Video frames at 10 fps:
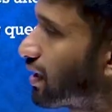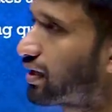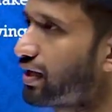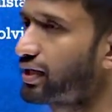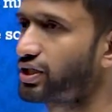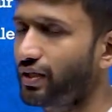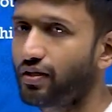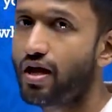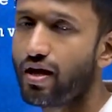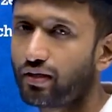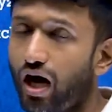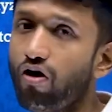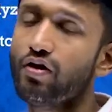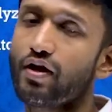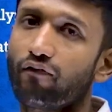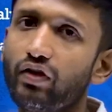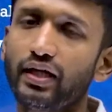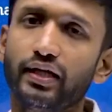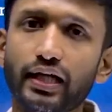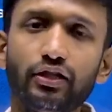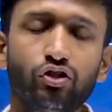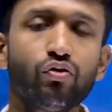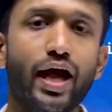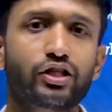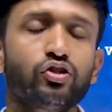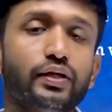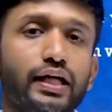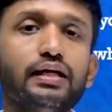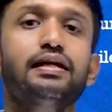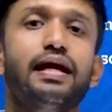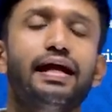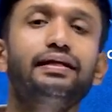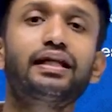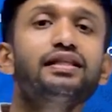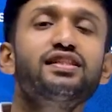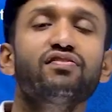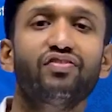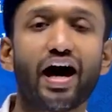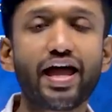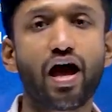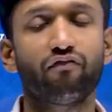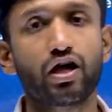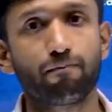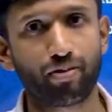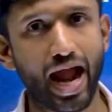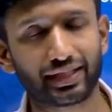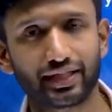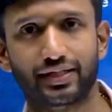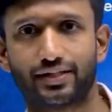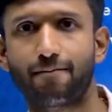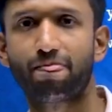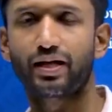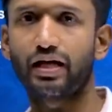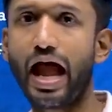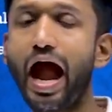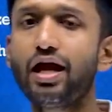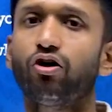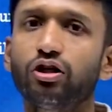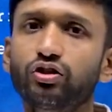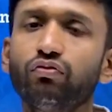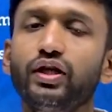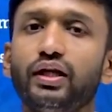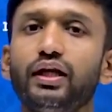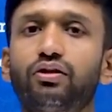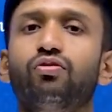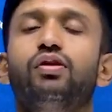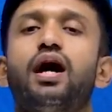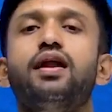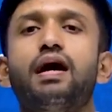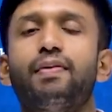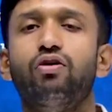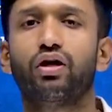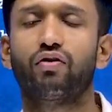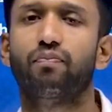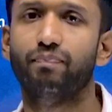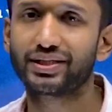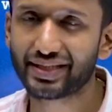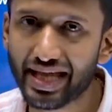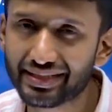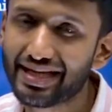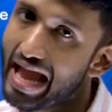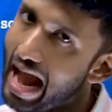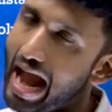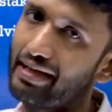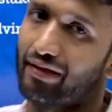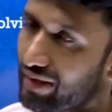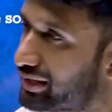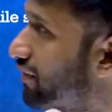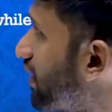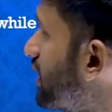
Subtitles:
correction. Now we need to actually intensify our practice, and also we need to learn about our mistakes and rectify